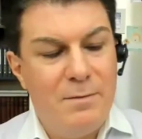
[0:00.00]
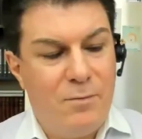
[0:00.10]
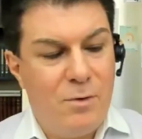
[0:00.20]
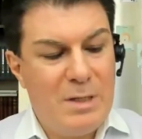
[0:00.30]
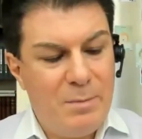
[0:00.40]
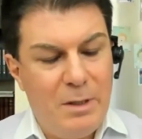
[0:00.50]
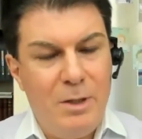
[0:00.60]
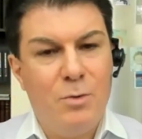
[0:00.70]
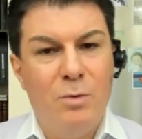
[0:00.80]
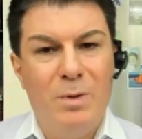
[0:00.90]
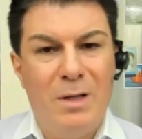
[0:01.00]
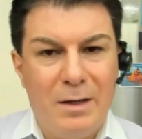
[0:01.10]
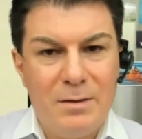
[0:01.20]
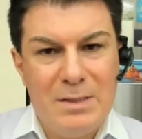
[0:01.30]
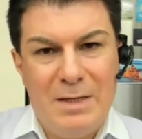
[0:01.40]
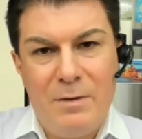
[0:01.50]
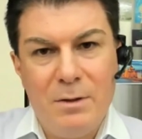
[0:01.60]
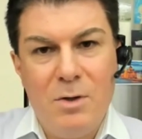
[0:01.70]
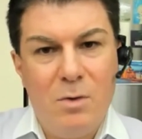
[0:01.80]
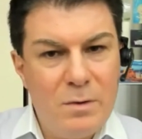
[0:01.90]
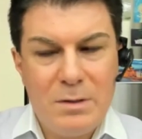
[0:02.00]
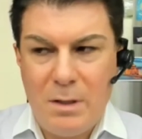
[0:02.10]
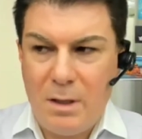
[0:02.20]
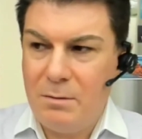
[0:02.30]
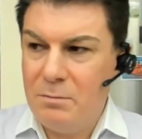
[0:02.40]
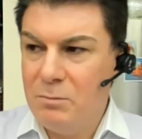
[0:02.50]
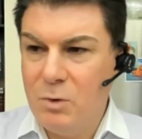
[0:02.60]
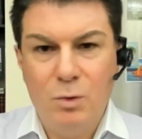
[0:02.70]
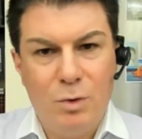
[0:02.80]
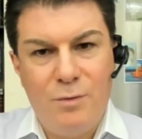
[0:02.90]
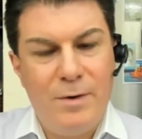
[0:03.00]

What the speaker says: For example, it could be like several girls, like 2 to